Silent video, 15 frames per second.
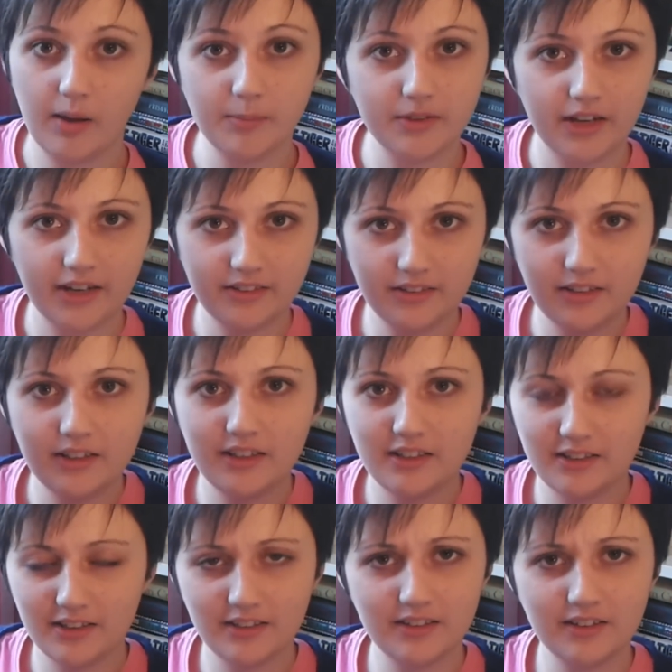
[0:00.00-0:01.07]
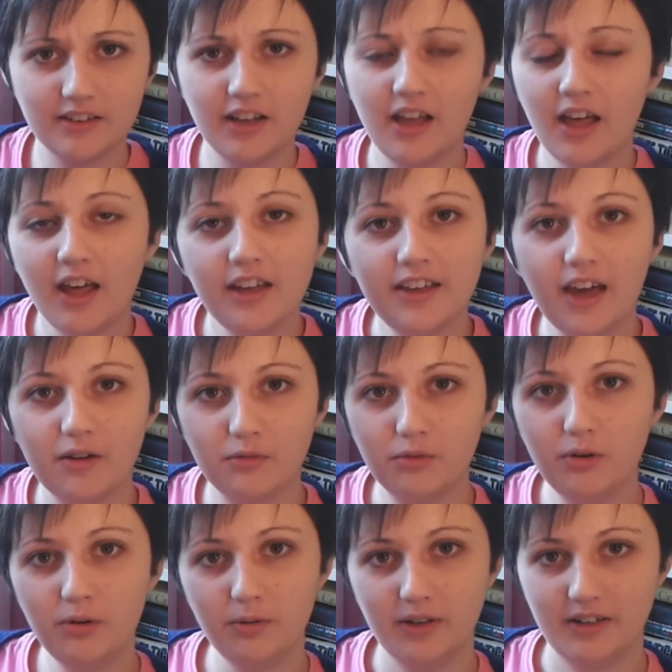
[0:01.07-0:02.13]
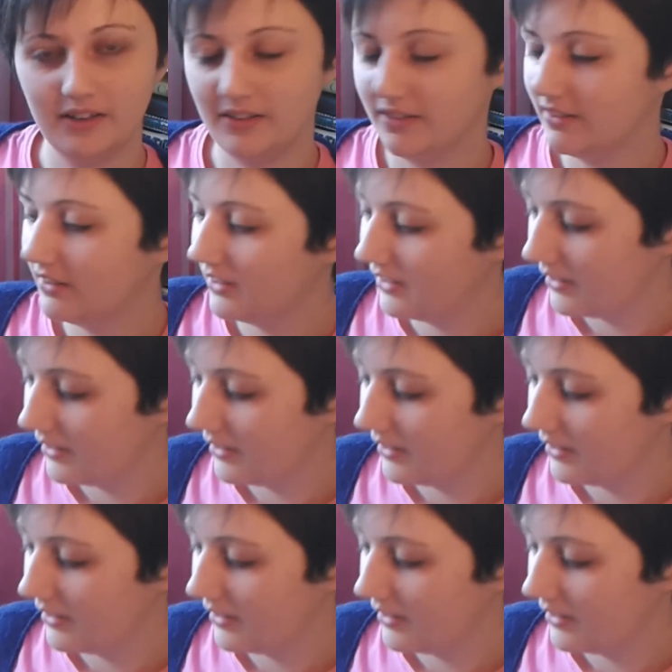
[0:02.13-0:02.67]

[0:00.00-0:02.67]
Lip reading: I'm glad that it didn't get ruined.